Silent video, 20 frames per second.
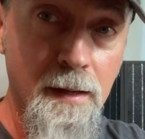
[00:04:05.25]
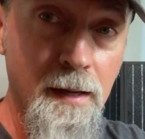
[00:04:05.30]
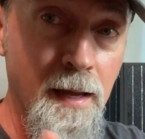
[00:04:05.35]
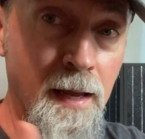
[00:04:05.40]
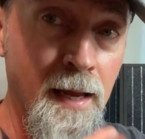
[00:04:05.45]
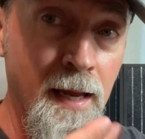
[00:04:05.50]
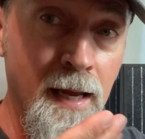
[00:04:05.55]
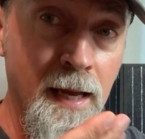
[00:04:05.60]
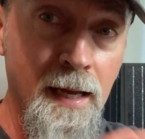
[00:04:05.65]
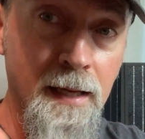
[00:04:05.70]

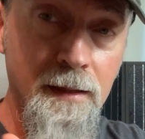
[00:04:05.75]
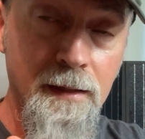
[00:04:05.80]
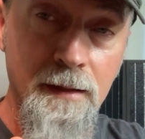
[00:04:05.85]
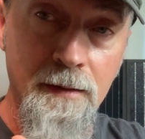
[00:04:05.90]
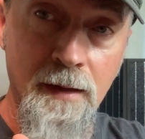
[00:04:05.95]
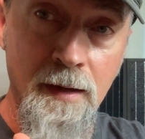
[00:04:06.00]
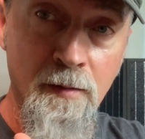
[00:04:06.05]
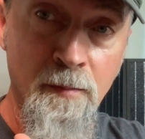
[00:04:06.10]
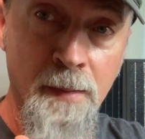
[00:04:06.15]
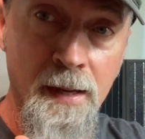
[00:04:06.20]
and
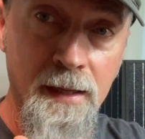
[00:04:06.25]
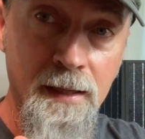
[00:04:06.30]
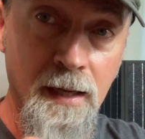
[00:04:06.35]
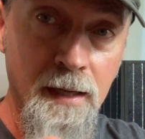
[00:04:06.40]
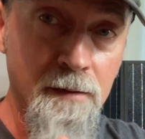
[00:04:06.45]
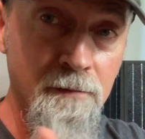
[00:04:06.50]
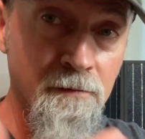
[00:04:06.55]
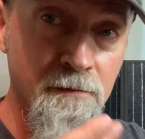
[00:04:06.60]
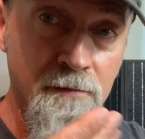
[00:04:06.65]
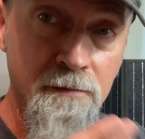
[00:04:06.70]
they make
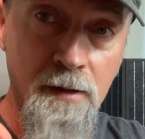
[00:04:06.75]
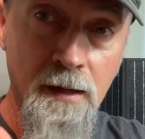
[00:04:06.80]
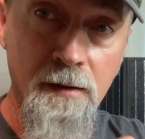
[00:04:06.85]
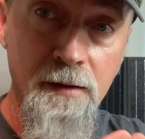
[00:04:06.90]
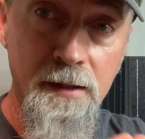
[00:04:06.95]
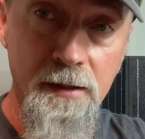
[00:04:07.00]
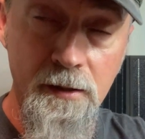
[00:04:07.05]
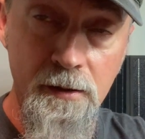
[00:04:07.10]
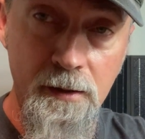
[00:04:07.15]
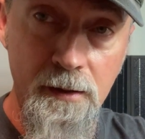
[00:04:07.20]
a
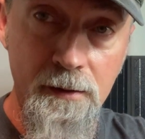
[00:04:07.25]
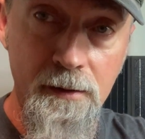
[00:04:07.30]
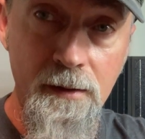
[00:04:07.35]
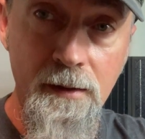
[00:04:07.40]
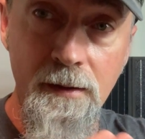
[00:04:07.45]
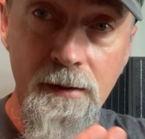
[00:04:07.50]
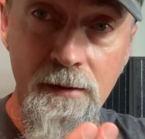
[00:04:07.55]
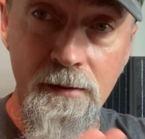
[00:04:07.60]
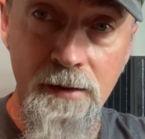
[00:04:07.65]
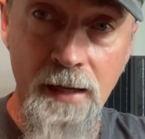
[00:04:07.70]
very good
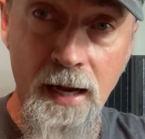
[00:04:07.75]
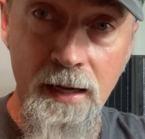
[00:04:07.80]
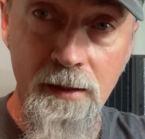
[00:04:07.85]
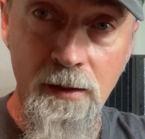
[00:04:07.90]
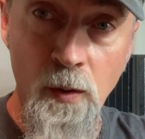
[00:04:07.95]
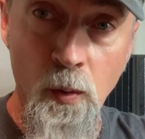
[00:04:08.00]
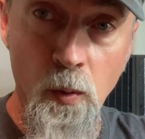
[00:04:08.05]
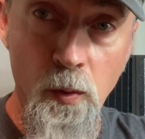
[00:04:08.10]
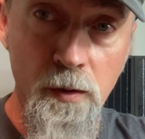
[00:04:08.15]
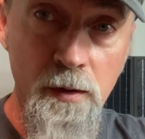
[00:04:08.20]
side
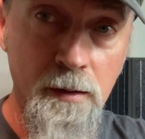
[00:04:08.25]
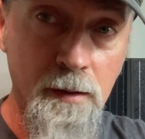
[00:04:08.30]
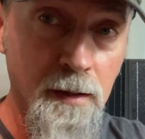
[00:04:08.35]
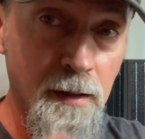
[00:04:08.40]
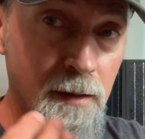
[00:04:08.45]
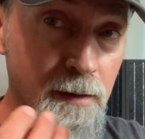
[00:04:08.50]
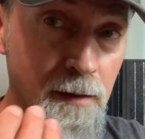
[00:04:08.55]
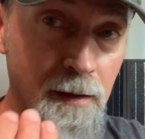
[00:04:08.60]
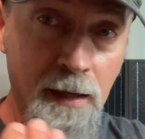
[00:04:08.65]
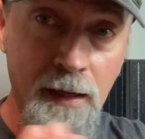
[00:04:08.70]
course to
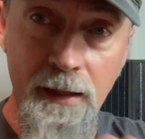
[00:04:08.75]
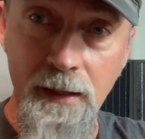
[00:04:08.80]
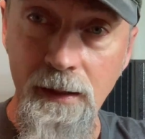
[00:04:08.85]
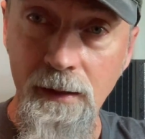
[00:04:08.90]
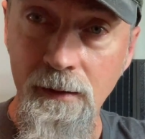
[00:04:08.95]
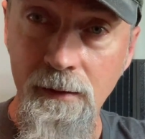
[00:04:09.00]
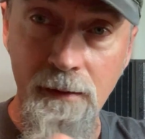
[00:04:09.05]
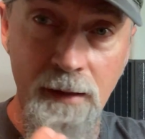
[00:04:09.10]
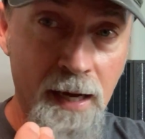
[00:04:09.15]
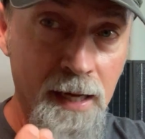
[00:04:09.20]

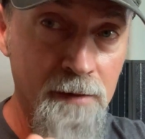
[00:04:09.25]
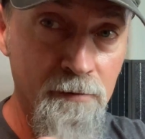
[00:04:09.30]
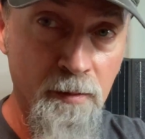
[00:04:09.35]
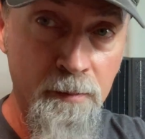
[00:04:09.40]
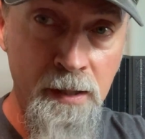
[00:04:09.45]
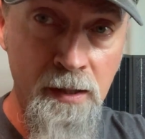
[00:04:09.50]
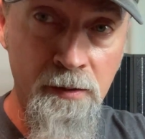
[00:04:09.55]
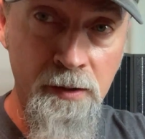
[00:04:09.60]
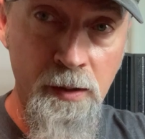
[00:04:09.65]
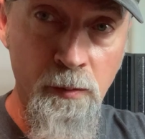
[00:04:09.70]
any kind of a
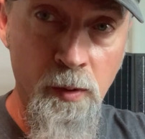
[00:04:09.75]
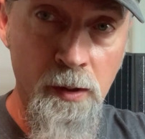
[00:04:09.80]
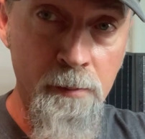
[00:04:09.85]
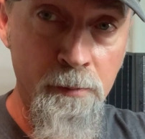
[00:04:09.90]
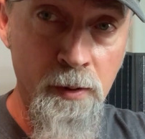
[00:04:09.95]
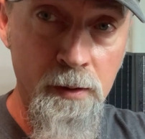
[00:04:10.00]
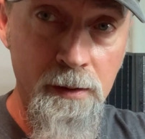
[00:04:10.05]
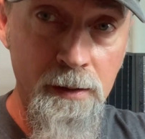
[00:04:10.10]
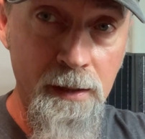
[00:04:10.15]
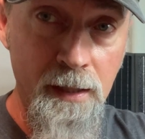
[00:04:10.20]
meal you want to
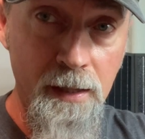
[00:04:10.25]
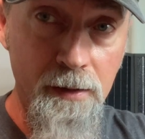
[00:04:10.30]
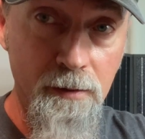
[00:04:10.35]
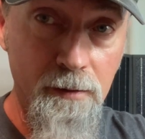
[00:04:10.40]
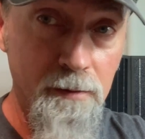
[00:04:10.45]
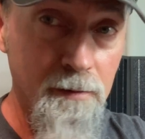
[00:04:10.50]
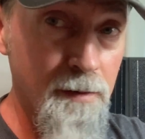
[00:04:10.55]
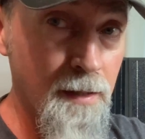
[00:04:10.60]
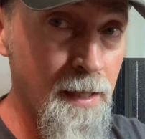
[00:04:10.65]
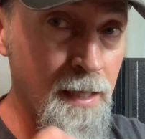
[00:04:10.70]
put
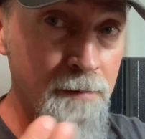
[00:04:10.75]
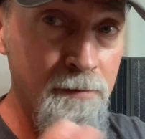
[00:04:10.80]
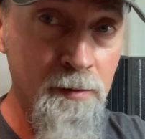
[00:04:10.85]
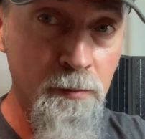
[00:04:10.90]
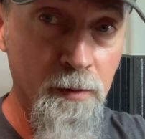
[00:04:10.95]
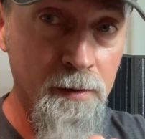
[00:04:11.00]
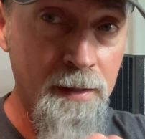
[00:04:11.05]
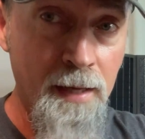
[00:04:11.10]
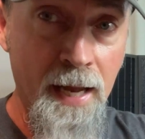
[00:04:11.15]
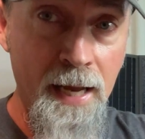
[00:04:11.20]
together, even
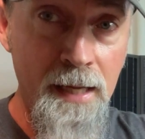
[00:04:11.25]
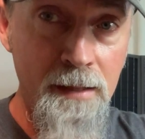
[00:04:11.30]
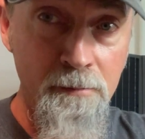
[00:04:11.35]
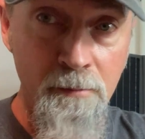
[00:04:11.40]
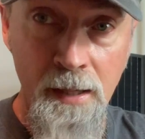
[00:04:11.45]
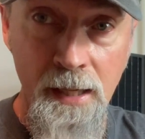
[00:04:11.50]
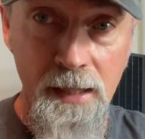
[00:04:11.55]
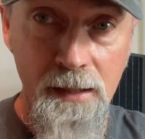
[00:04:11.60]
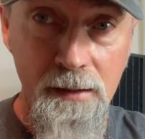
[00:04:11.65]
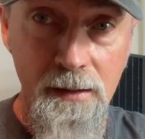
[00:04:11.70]
with canned
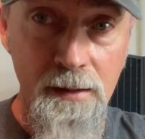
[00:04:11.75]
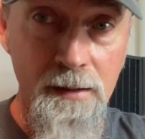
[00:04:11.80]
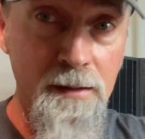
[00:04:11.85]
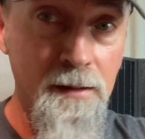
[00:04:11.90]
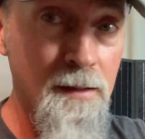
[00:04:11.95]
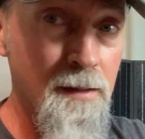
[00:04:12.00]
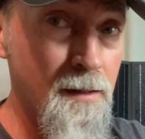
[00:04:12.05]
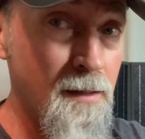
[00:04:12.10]
meats,